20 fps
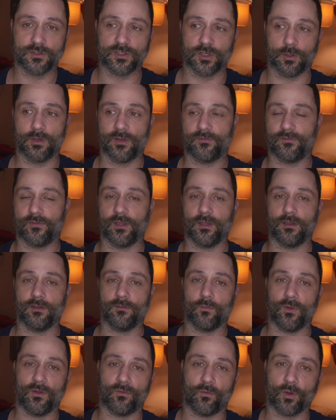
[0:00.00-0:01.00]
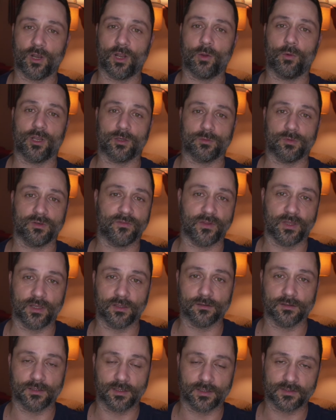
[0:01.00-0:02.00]
So if the if what I want to
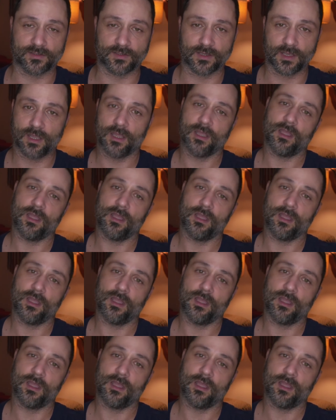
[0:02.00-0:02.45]
reveal is